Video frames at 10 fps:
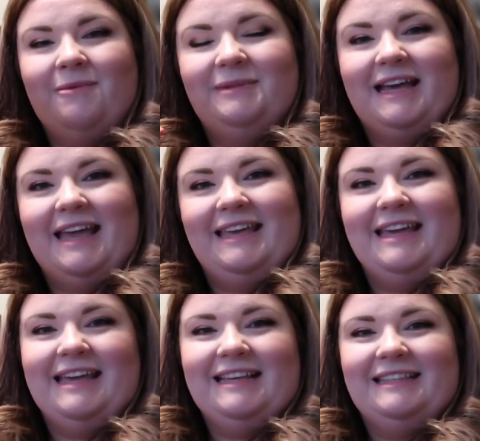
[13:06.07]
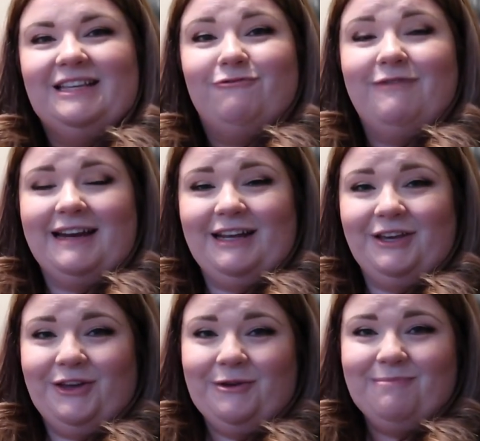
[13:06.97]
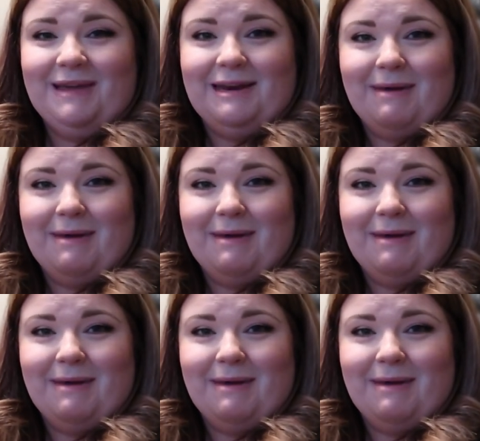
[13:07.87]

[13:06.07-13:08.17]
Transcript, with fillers: I'm taking is this really cute Minnie